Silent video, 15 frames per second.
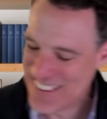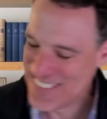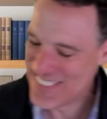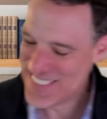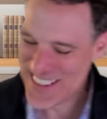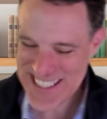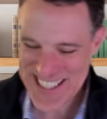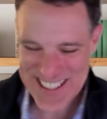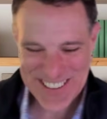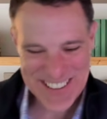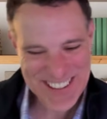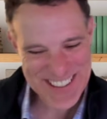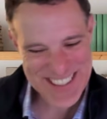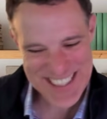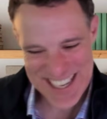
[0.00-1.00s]
an
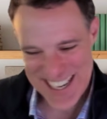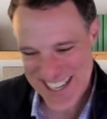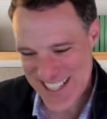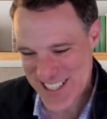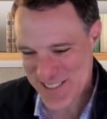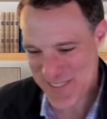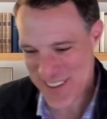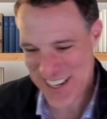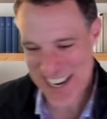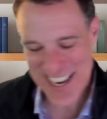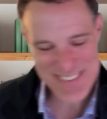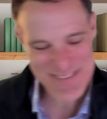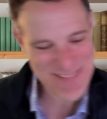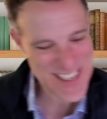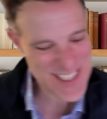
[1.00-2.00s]
oil change. But I
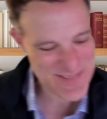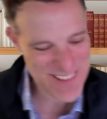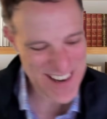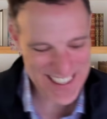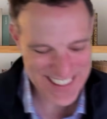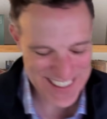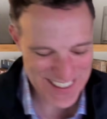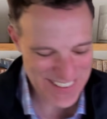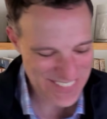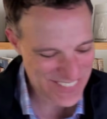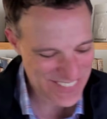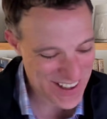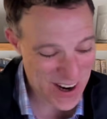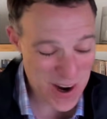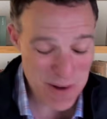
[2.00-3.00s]
miss
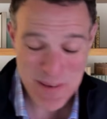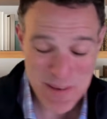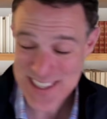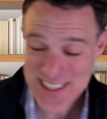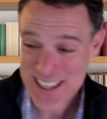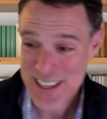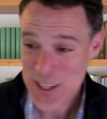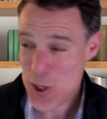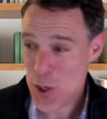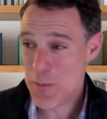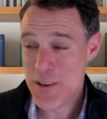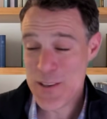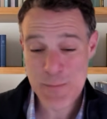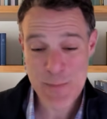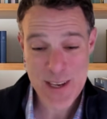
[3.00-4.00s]

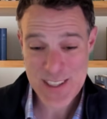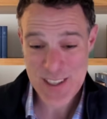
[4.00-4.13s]
humans miss